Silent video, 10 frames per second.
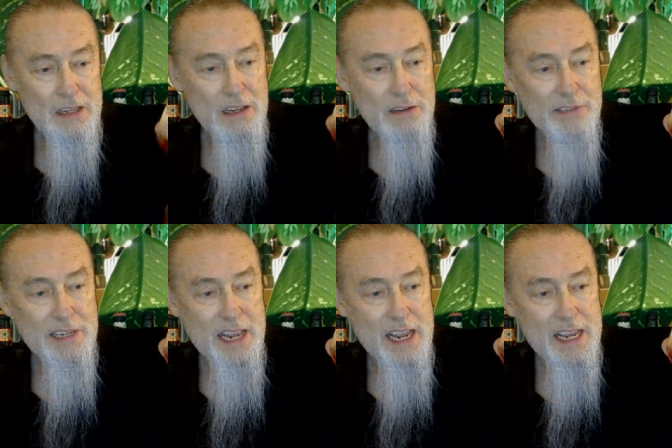
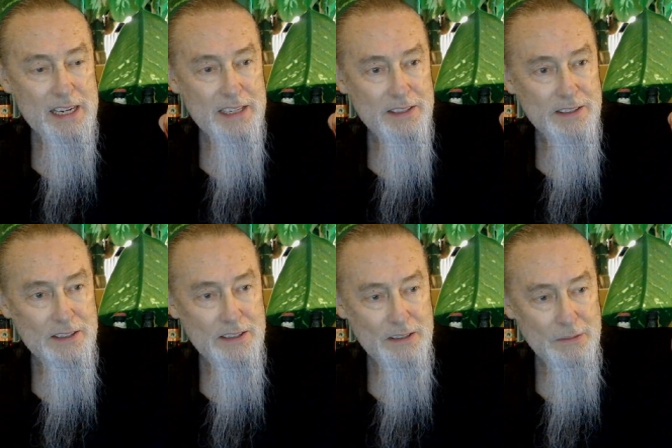Lovely head.
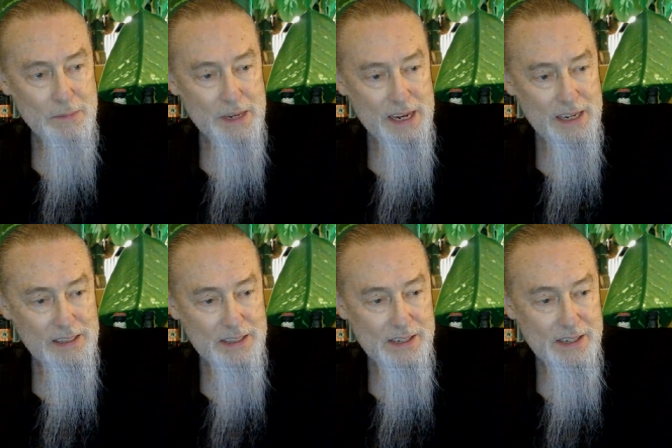Oh, man,
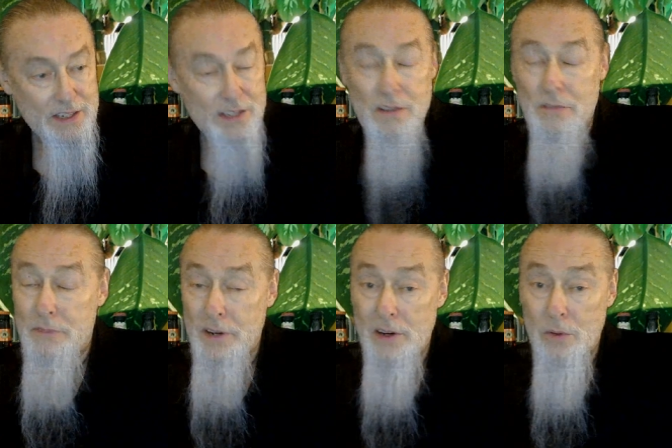this, this is a
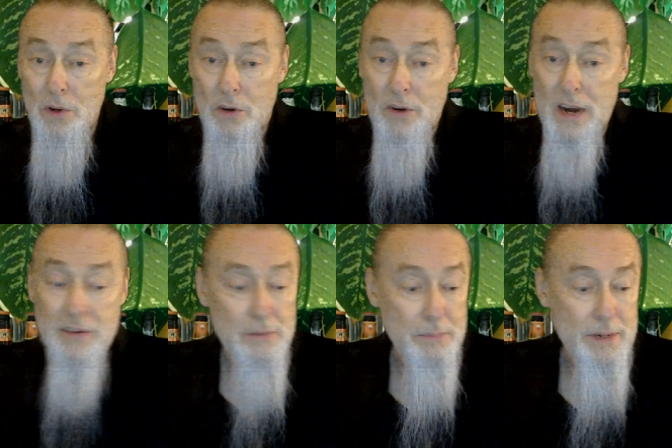very
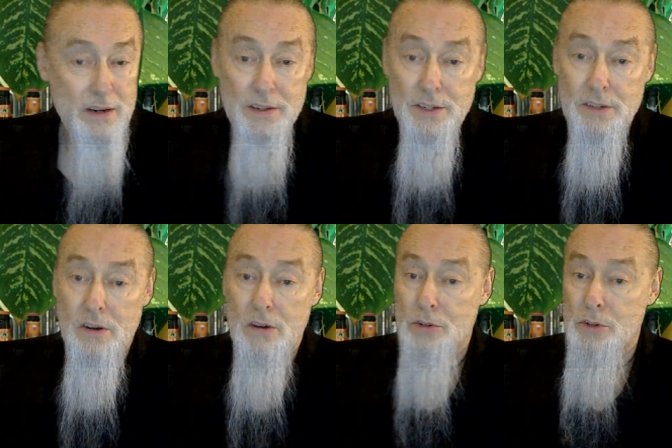well-crafted beer, and you
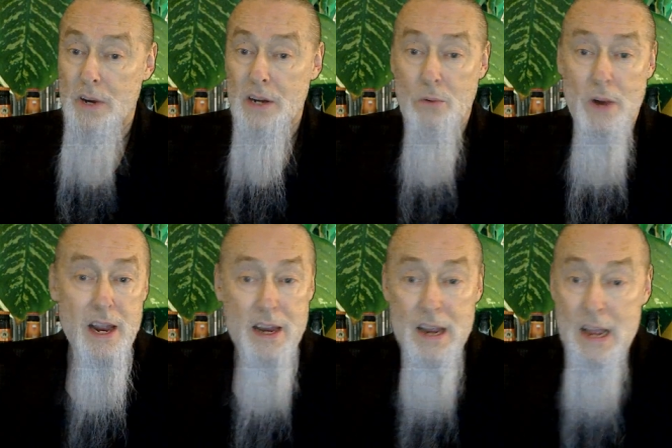know straight
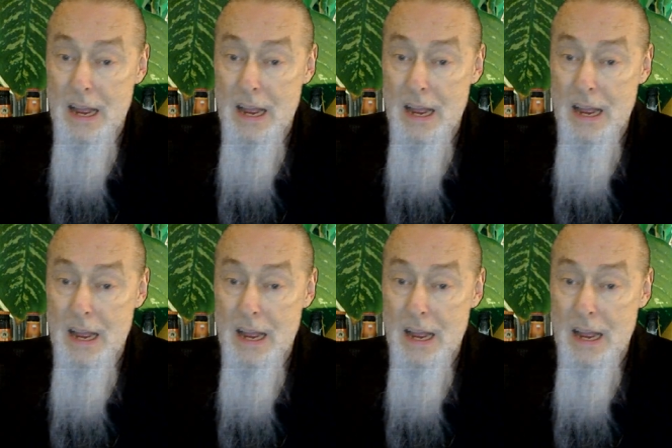away.